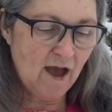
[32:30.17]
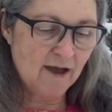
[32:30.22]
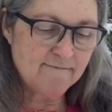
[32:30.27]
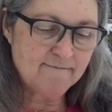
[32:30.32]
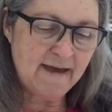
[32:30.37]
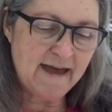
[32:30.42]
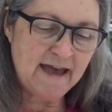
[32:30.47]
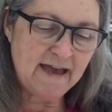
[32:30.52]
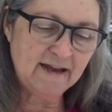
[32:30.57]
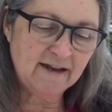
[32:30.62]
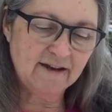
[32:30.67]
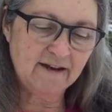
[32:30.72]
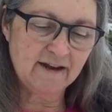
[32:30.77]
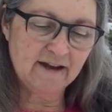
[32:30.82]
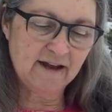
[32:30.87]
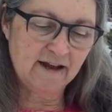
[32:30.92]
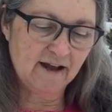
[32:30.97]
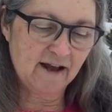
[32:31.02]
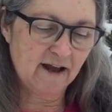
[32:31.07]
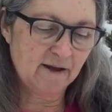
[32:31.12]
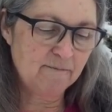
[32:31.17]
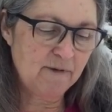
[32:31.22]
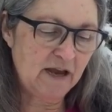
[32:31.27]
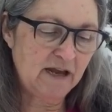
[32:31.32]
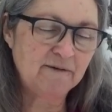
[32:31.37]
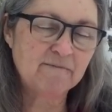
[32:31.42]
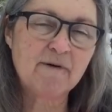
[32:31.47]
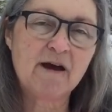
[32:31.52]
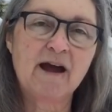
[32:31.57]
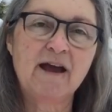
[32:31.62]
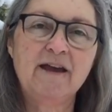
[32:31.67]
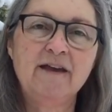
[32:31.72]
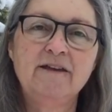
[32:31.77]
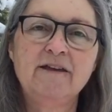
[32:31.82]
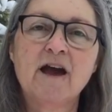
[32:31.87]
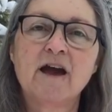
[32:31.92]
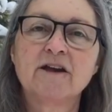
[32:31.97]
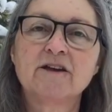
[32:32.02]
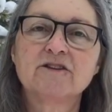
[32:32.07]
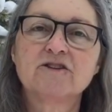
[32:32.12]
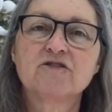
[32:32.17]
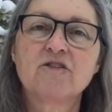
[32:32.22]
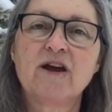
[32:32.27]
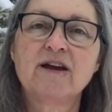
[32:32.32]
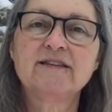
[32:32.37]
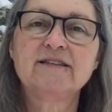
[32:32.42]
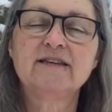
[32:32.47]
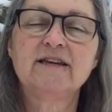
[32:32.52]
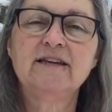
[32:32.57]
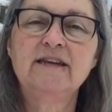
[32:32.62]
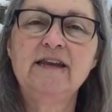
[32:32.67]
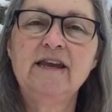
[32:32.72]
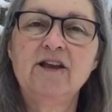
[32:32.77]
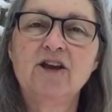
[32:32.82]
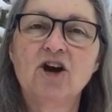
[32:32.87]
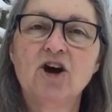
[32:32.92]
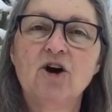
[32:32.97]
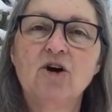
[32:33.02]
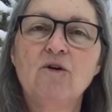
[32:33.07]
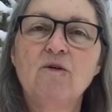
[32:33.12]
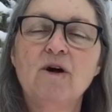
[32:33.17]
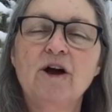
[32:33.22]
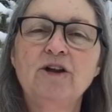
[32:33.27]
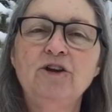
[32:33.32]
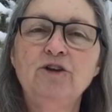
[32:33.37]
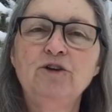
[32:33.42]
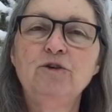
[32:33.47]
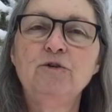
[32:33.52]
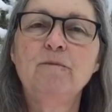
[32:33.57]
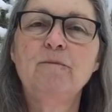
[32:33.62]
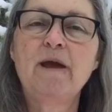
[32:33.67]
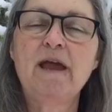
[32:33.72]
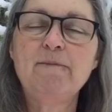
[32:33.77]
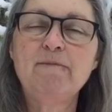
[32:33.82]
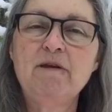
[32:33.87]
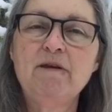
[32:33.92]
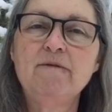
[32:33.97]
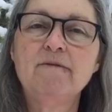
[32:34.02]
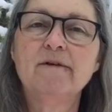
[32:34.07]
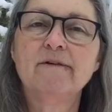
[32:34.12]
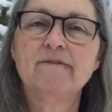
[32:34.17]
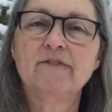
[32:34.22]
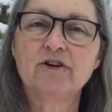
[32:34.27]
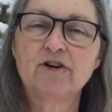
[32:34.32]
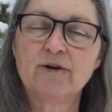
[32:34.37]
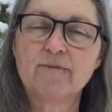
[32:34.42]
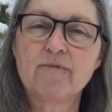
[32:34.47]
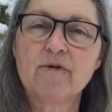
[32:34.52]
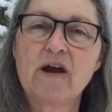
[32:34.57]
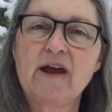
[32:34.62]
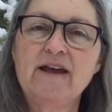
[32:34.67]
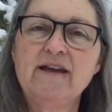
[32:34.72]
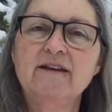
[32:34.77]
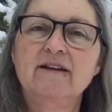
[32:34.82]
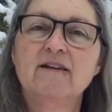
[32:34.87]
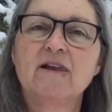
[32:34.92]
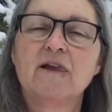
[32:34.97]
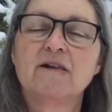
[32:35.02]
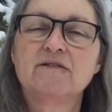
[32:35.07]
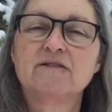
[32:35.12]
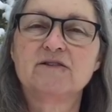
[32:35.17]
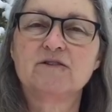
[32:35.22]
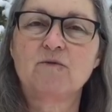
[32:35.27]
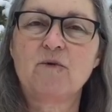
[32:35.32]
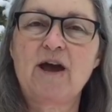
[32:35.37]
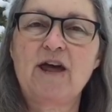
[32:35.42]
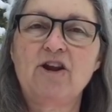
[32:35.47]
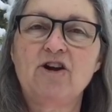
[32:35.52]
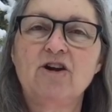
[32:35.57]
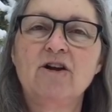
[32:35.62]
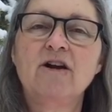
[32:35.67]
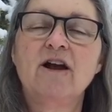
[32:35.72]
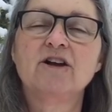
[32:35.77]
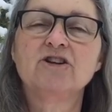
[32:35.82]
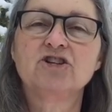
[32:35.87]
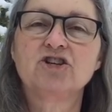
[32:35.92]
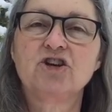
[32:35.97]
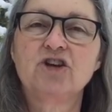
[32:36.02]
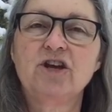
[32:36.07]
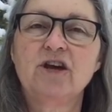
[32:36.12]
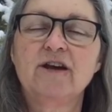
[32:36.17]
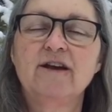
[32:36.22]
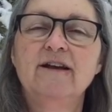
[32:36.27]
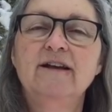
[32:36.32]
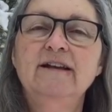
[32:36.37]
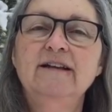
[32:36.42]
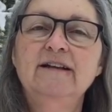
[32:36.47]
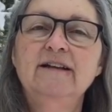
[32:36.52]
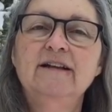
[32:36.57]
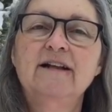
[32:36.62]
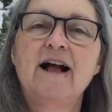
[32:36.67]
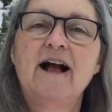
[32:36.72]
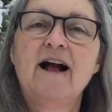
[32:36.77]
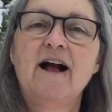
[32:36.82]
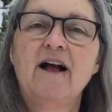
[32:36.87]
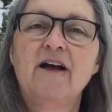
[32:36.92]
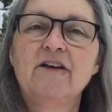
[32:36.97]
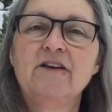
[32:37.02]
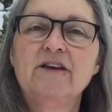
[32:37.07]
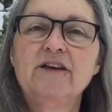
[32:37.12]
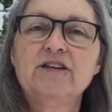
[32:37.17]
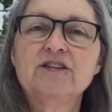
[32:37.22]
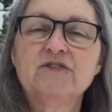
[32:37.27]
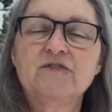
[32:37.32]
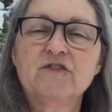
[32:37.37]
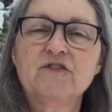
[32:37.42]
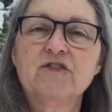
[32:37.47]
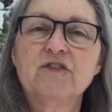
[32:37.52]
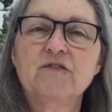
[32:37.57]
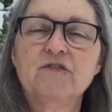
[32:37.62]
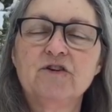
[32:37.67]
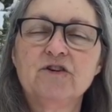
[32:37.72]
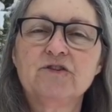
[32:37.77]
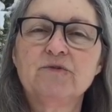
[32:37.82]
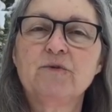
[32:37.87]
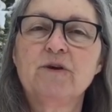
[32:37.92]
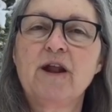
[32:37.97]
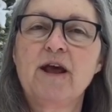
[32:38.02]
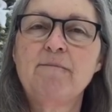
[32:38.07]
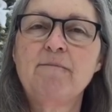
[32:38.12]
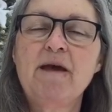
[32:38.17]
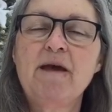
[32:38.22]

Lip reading: made my youngest grandson, Nico, a new baby vertebrae sweater. I'll show you the first one I